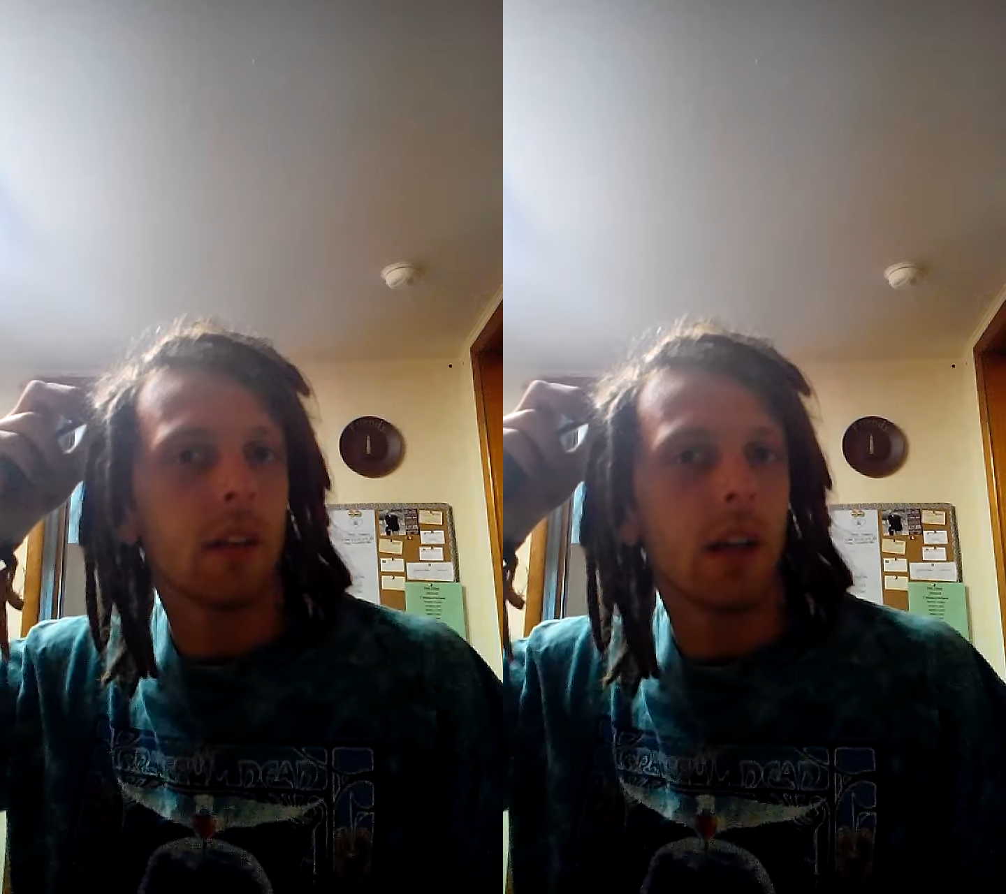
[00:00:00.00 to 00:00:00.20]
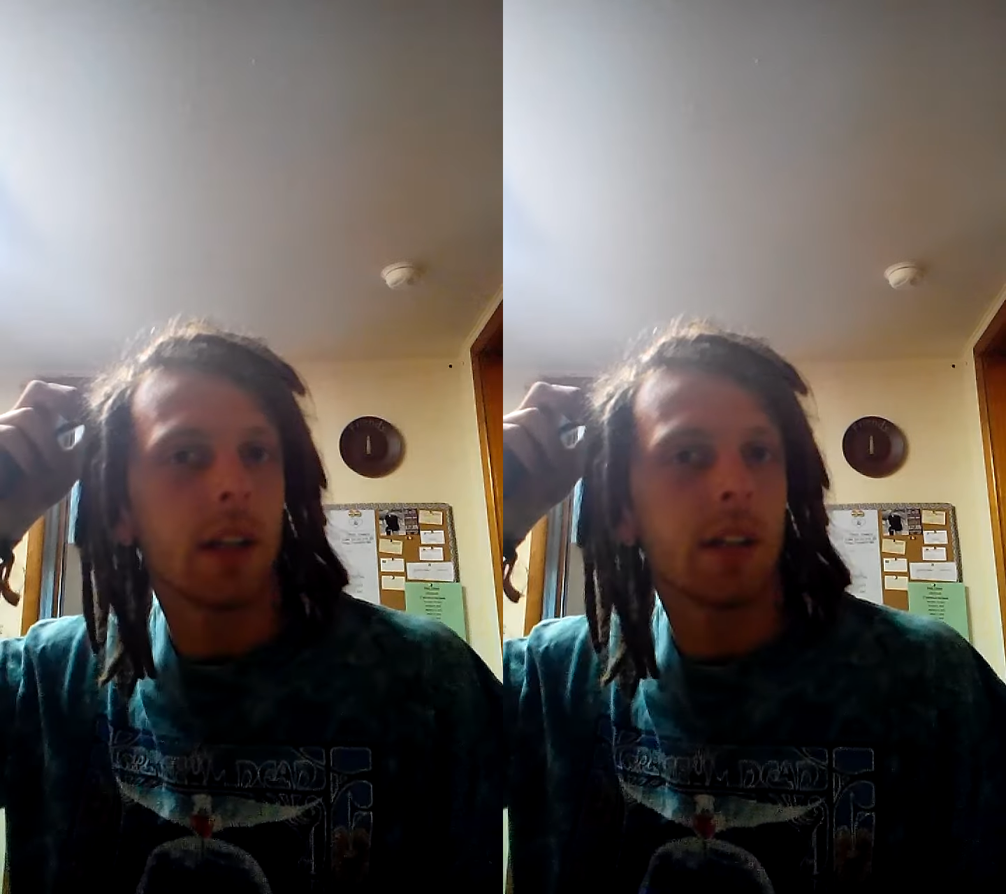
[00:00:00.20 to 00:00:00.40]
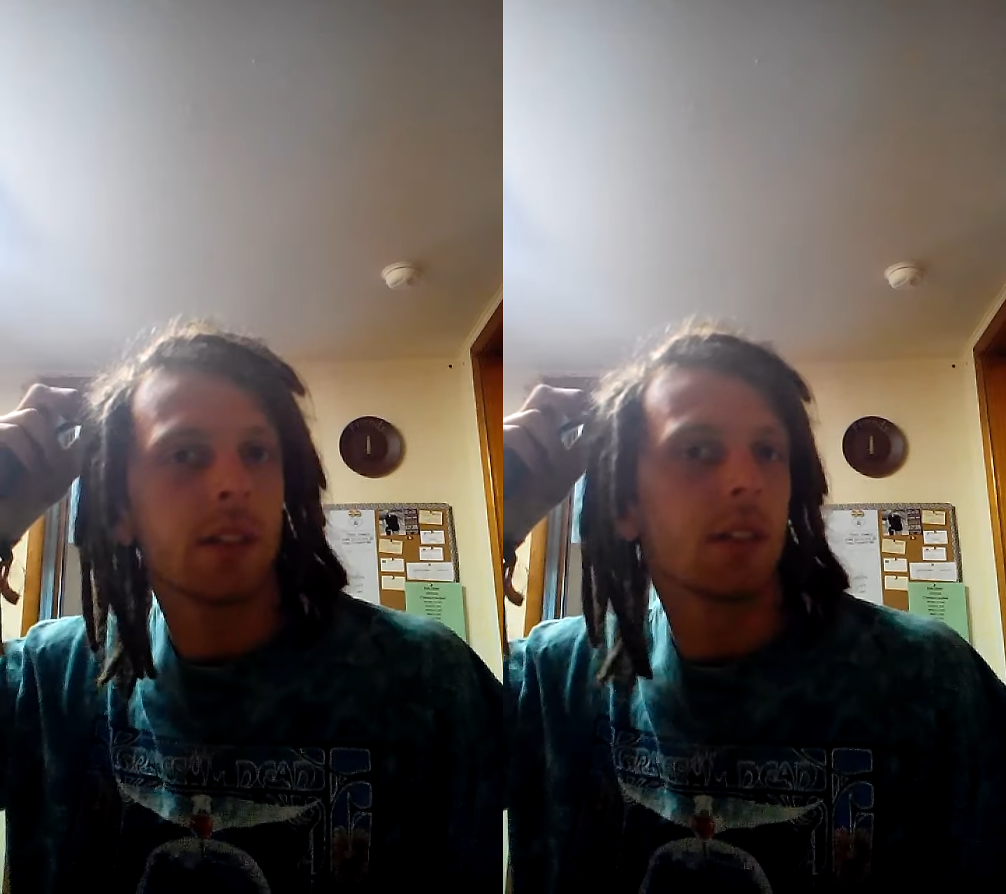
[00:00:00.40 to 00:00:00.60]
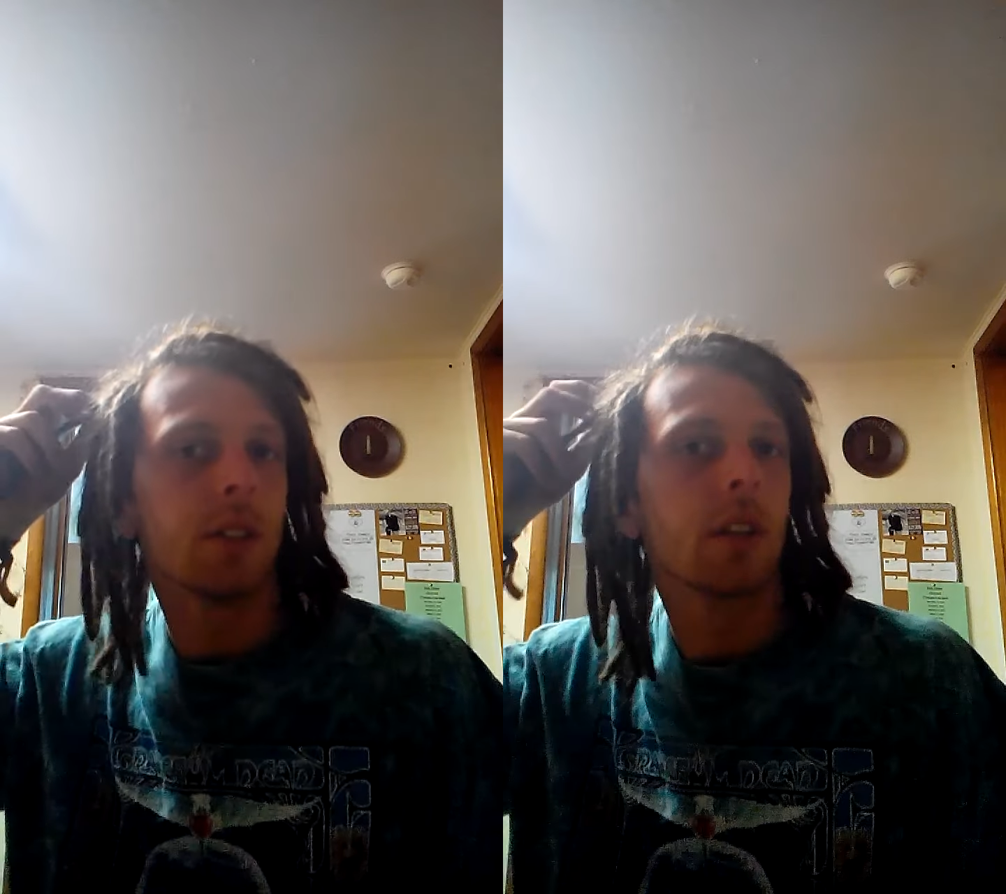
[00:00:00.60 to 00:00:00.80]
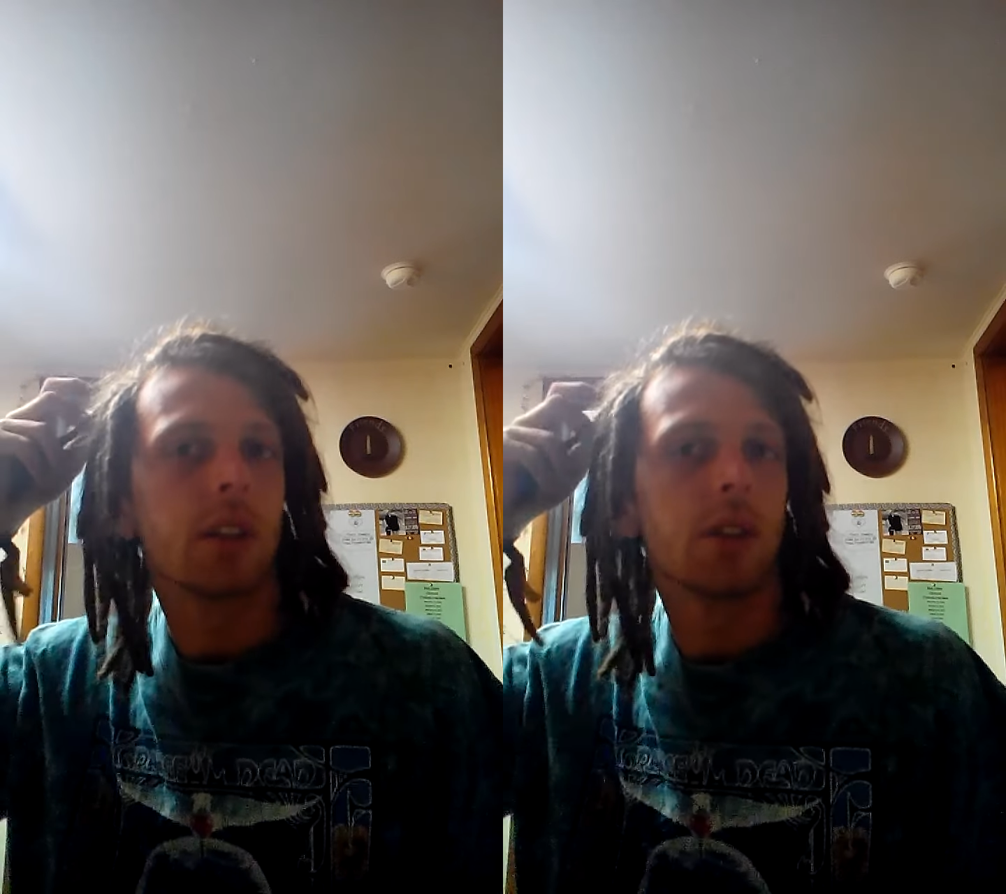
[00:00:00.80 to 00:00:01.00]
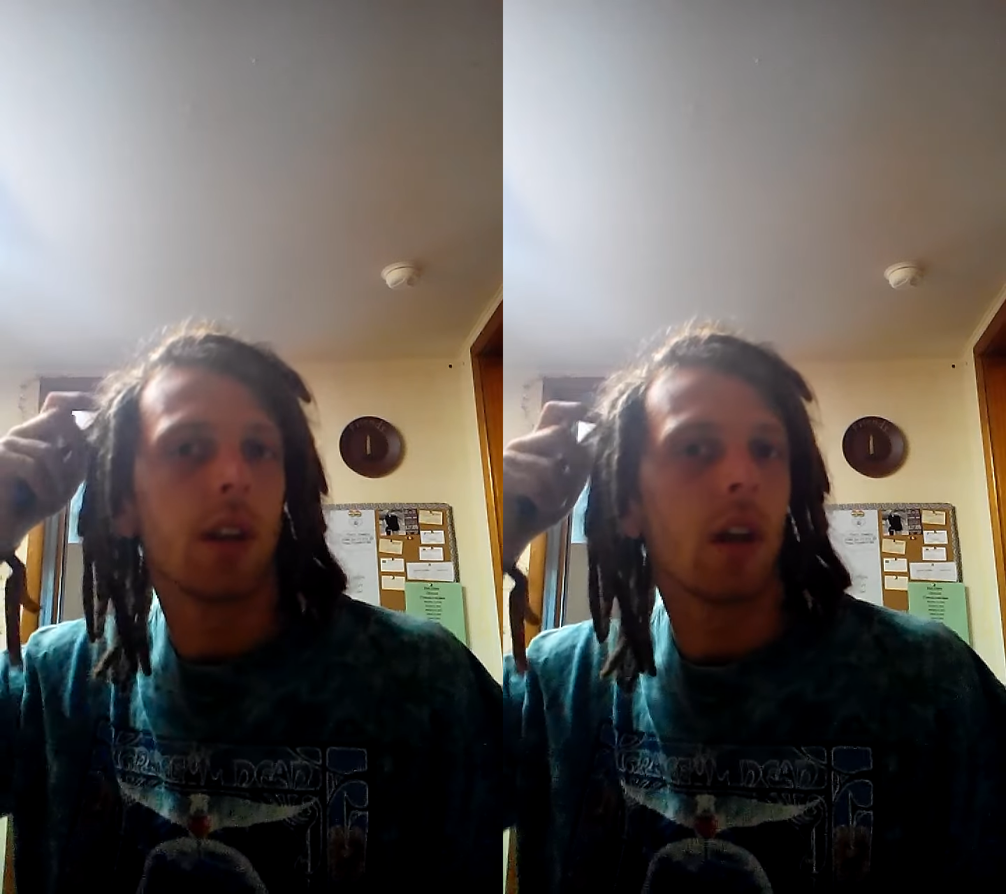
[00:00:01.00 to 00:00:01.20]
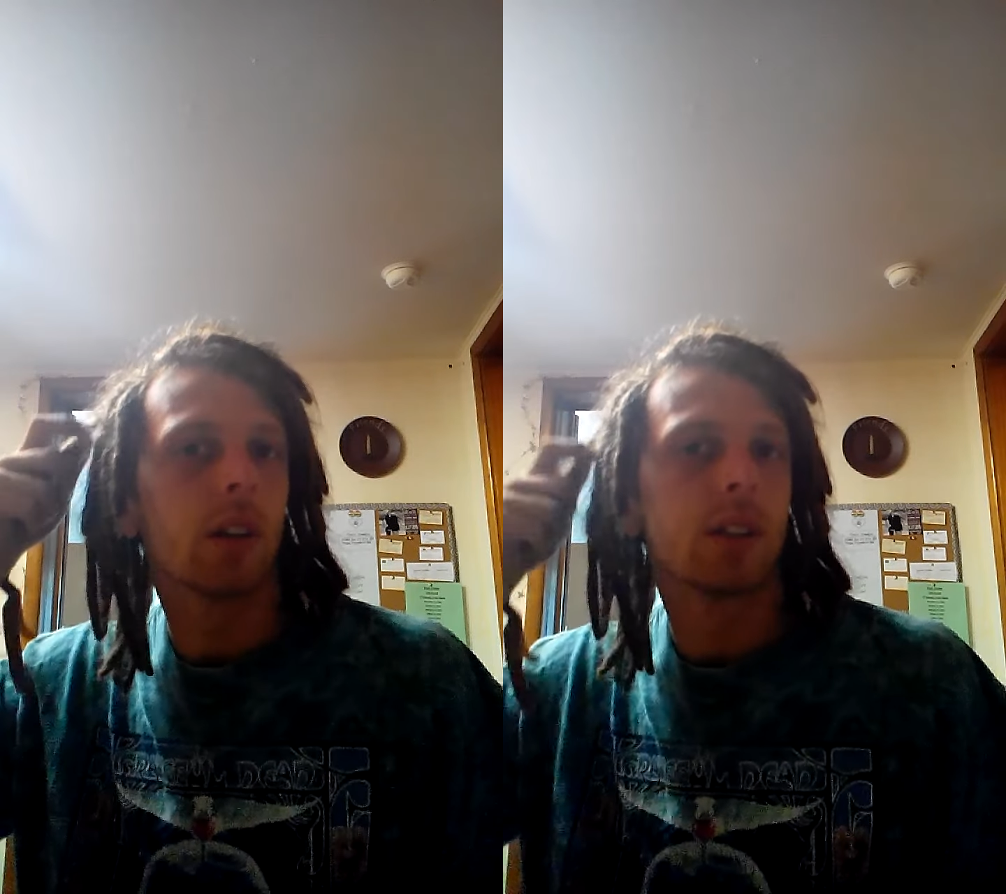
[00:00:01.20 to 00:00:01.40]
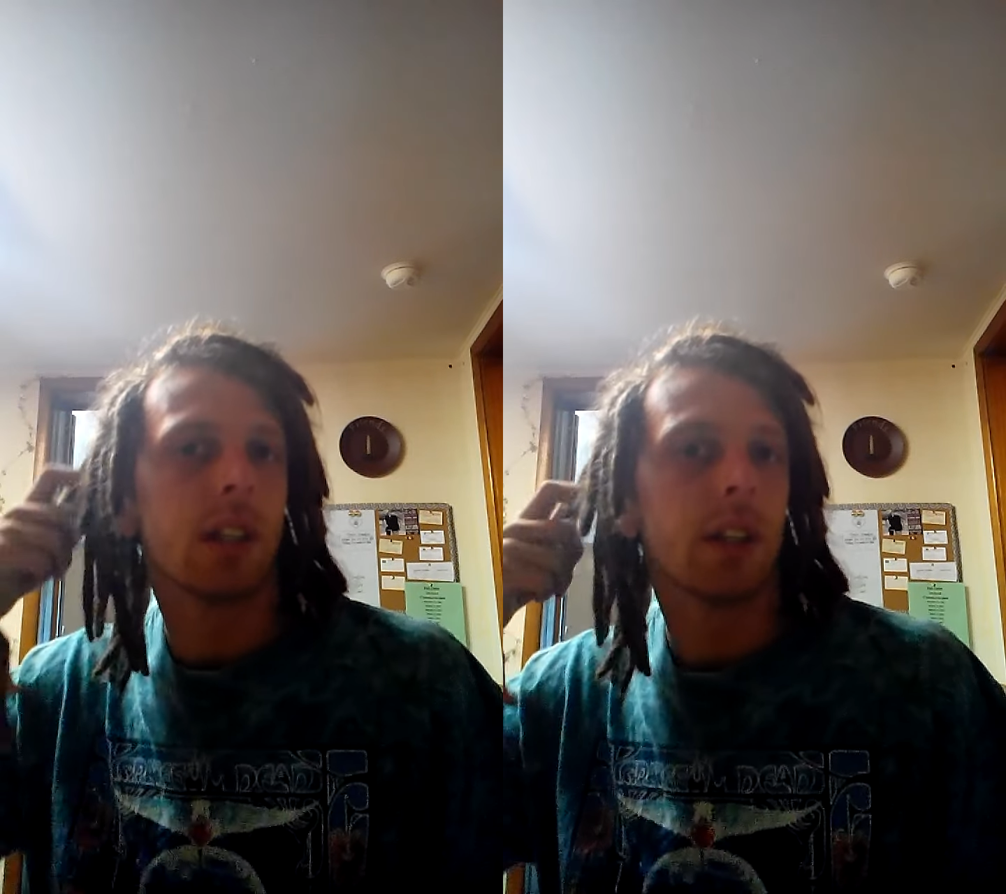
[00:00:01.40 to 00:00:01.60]
Like, it doesn't look like
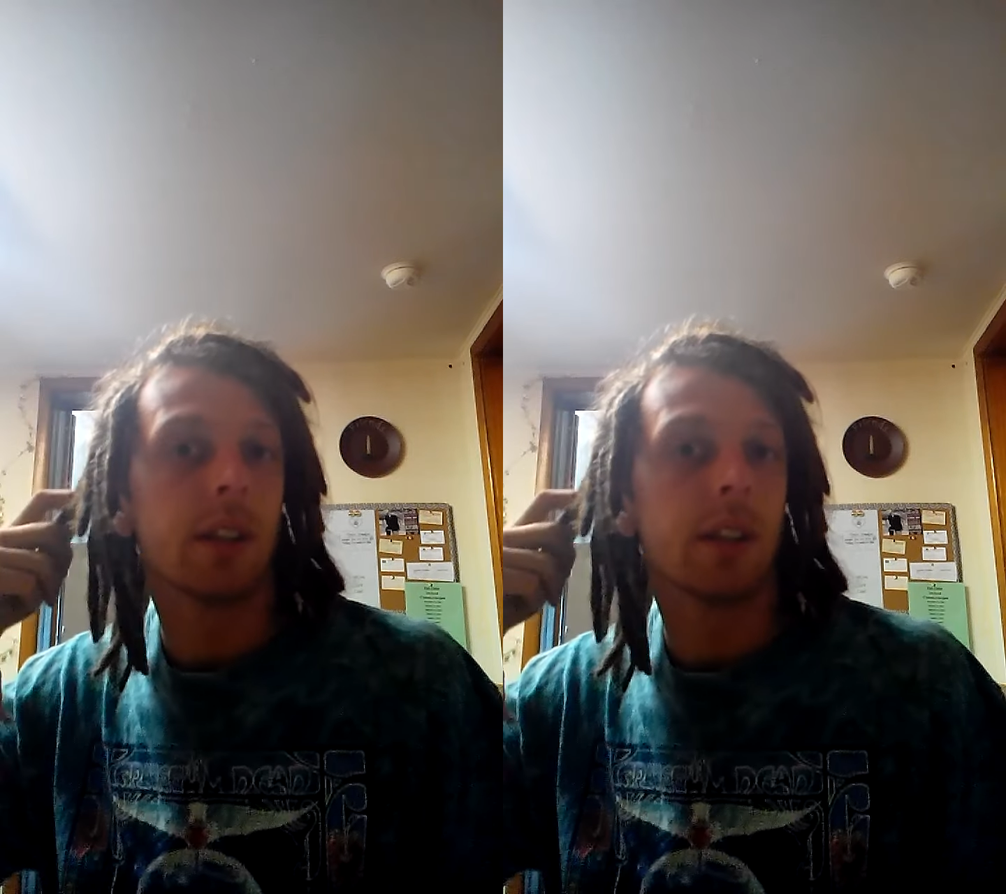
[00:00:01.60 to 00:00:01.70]
dreadlocks,